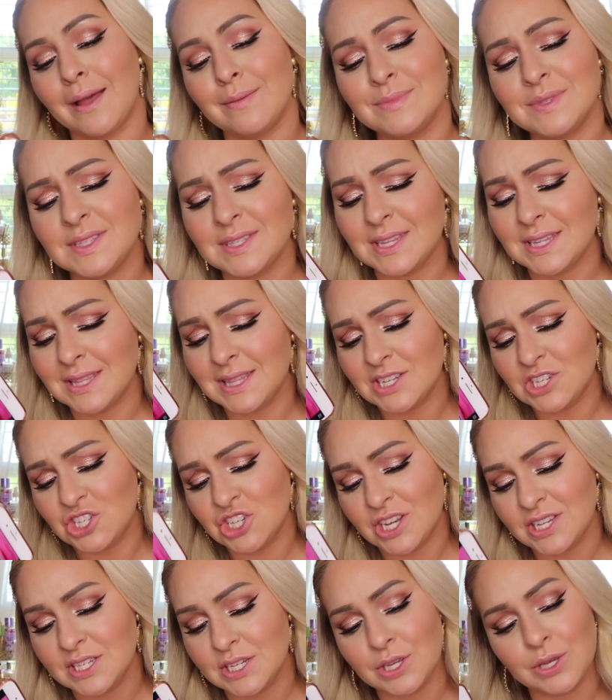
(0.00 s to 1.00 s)
I'm singing
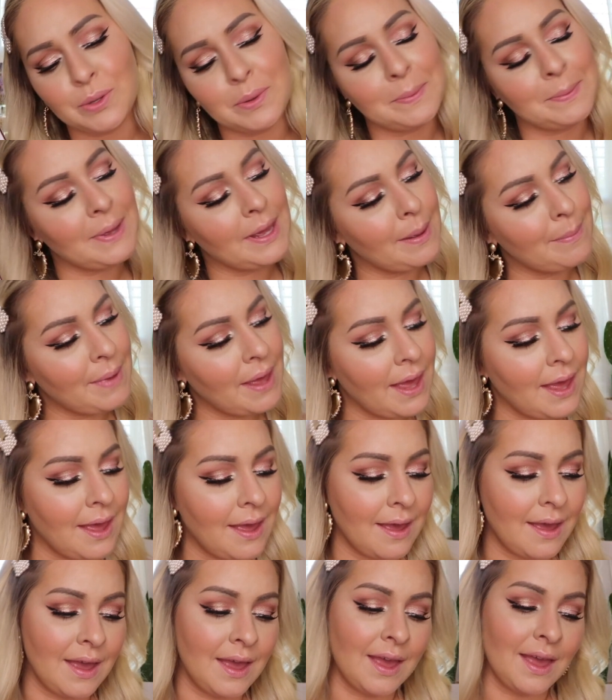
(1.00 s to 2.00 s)
this shit to you,
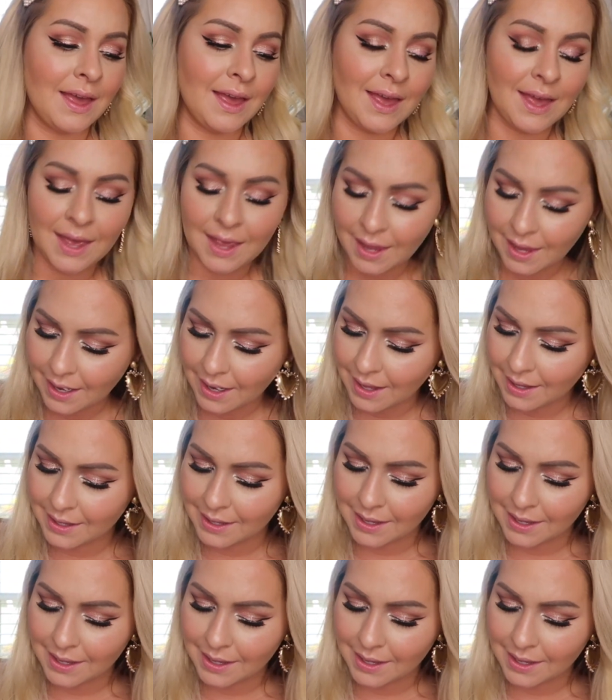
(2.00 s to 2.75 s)
baby, and